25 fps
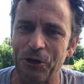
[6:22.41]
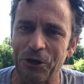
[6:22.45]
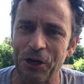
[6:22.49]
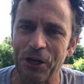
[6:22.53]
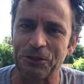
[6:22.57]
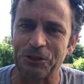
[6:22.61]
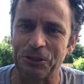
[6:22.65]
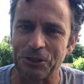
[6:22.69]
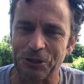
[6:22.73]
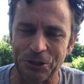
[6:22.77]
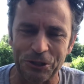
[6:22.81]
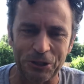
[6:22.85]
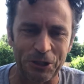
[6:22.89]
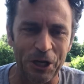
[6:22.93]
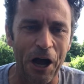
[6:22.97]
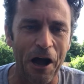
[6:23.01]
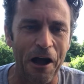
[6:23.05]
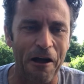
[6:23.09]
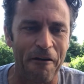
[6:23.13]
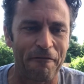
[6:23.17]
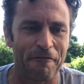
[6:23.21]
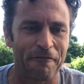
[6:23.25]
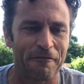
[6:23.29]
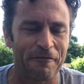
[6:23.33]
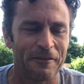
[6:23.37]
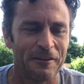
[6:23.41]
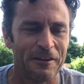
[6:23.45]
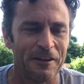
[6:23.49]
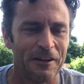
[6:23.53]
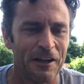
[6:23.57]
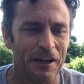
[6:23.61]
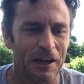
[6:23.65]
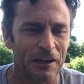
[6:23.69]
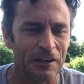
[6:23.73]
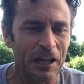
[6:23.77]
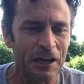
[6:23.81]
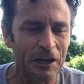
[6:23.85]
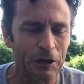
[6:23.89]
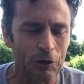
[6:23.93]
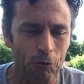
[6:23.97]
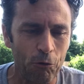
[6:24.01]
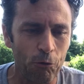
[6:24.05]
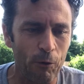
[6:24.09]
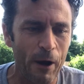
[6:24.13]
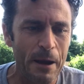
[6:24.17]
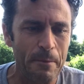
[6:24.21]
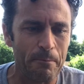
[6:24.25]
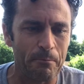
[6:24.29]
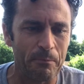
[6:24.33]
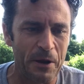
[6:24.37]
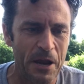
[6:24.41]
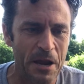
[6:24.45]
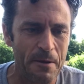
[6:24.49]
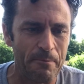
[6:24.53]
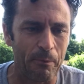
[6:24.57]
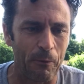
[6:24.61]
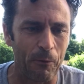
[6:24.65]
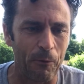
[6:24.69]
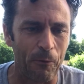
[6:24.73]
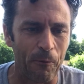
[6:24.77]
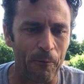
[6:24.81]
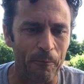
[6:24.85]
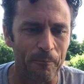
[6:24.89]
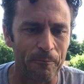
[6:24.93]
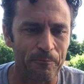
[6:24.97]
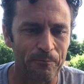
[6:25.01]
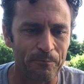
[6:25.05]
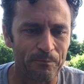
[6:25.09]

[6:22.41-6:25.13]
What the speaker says: good stuff. A lot of great people.